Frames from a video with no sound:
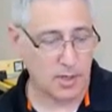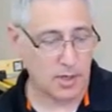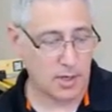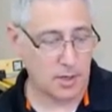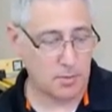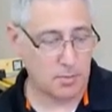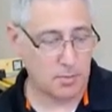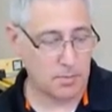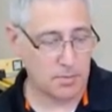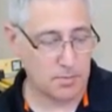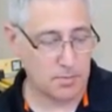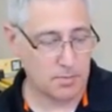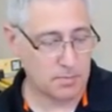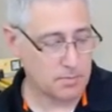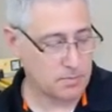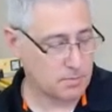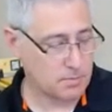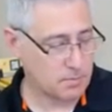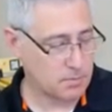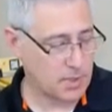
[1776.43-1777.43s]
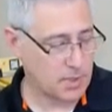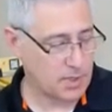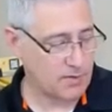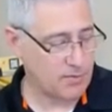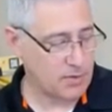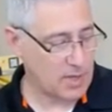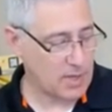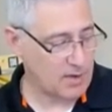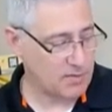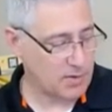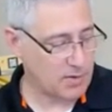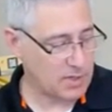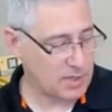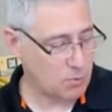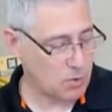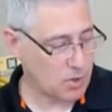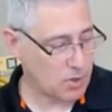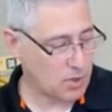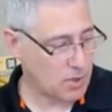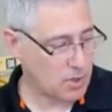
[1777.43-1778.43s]
But if you have any
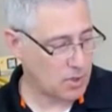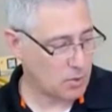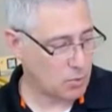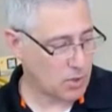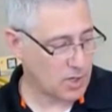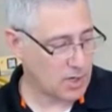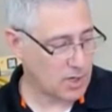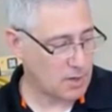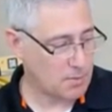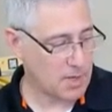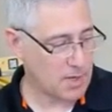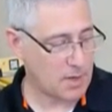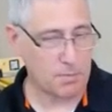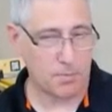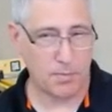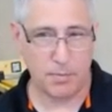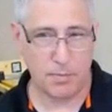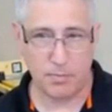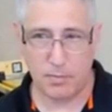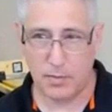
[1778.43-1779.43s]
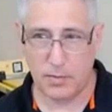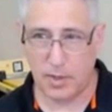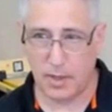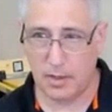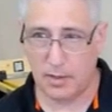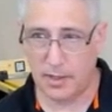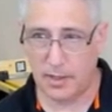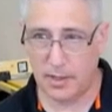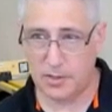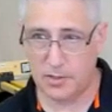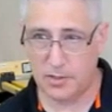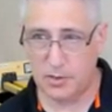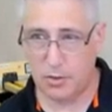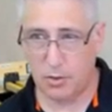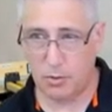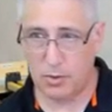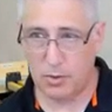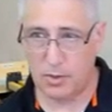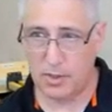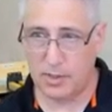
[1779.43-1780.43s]
work coming up, let us
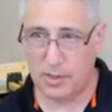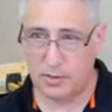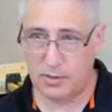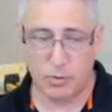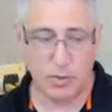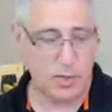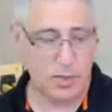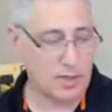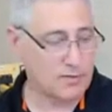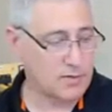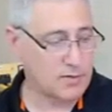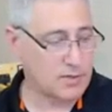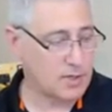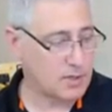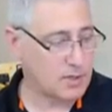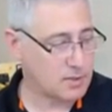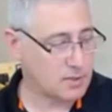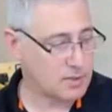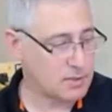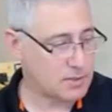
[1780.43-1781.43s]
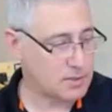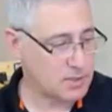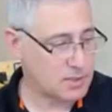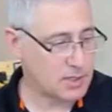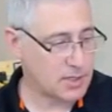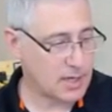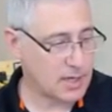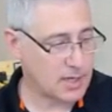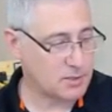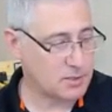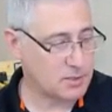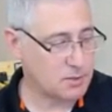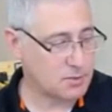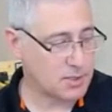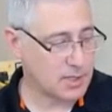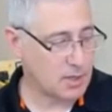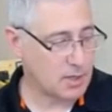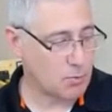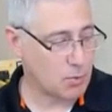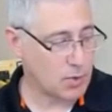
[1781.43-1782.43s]
know. We'd love to see you guys
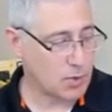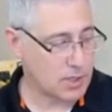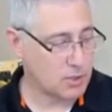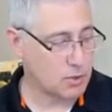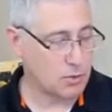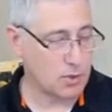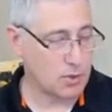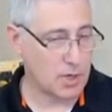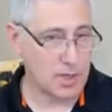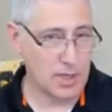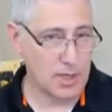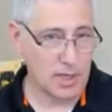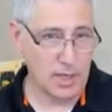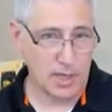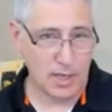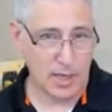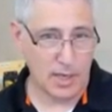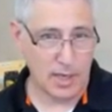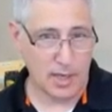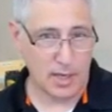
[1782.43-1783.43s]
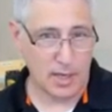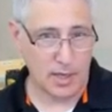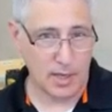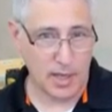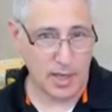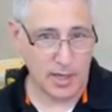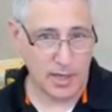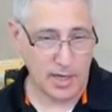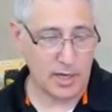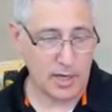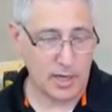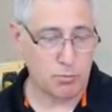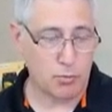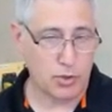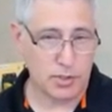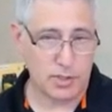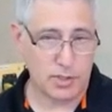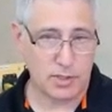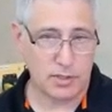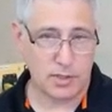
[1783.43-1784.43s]
using it. We can do an
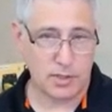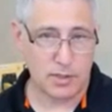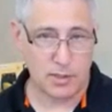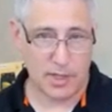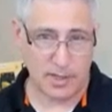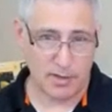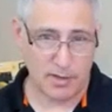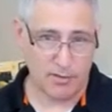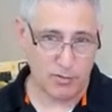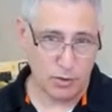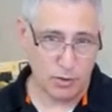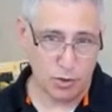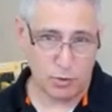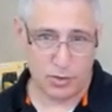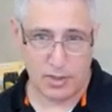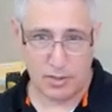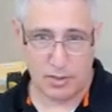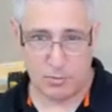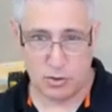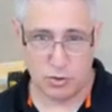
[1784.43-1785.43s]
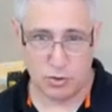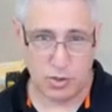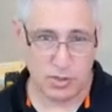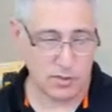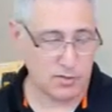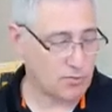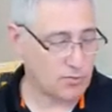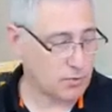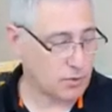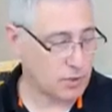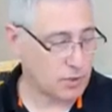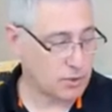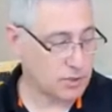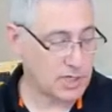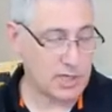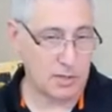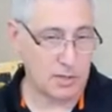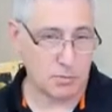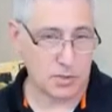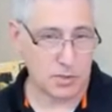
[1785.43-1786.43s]
in-person, like a virtual demonstration for your
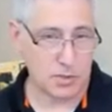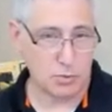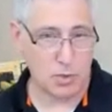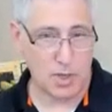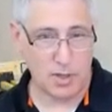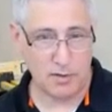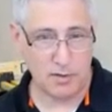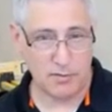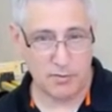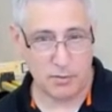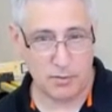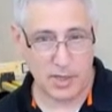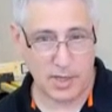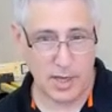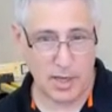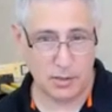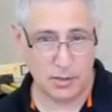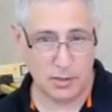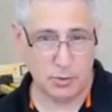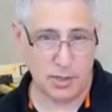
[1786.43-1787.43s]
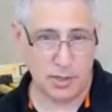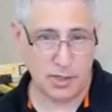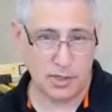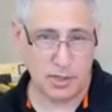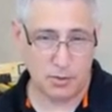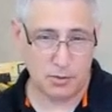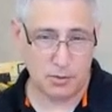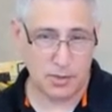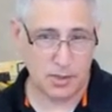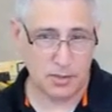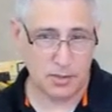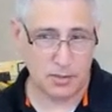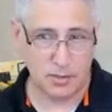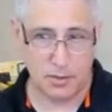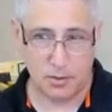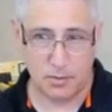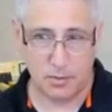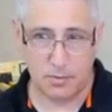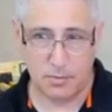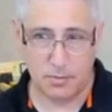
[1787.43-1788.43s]
team as well, for the guys who are going to use it.
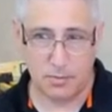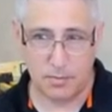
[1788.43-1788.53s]
So